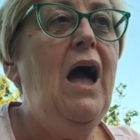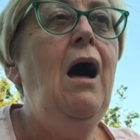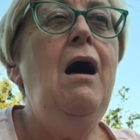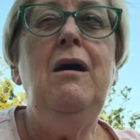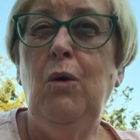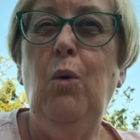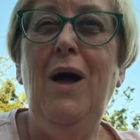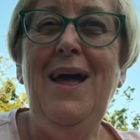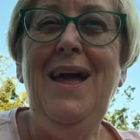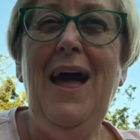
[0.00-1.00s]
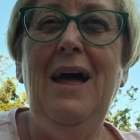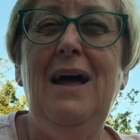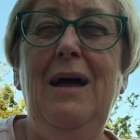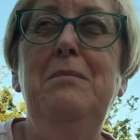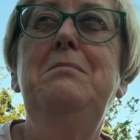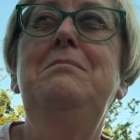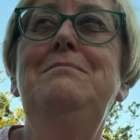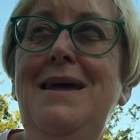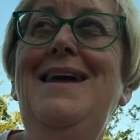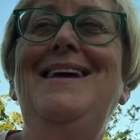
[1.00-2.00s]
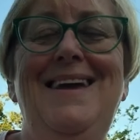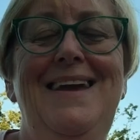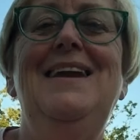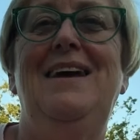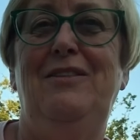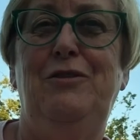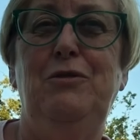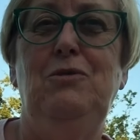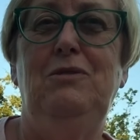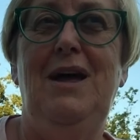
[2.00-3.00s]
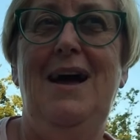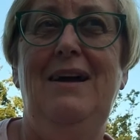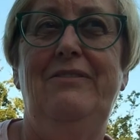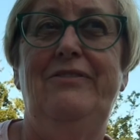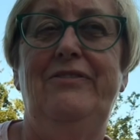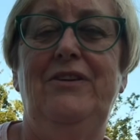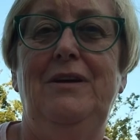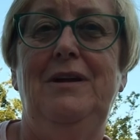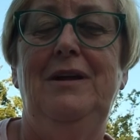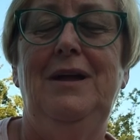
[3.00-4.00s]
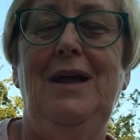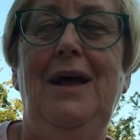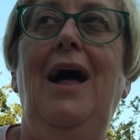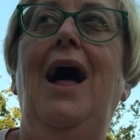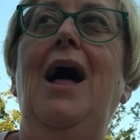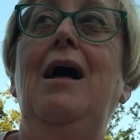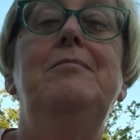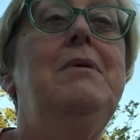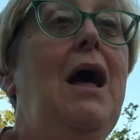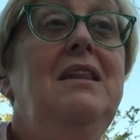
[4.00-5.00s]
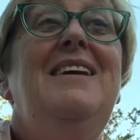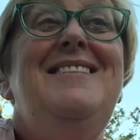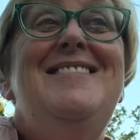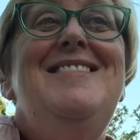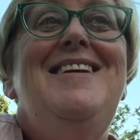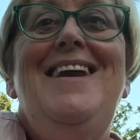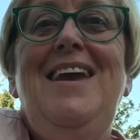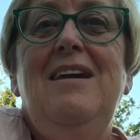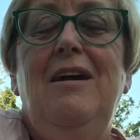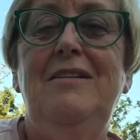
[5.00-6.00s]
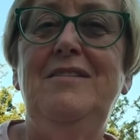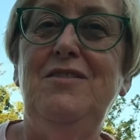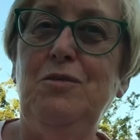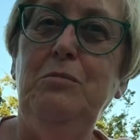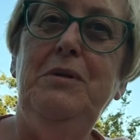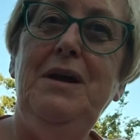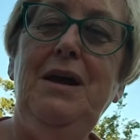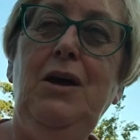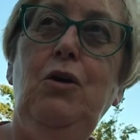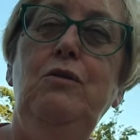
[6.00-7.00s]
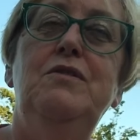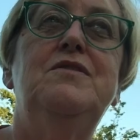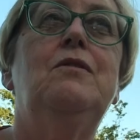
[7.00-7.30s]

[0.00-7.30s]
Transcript: aren't quite making it through life. Um, a listening ear to somebody who's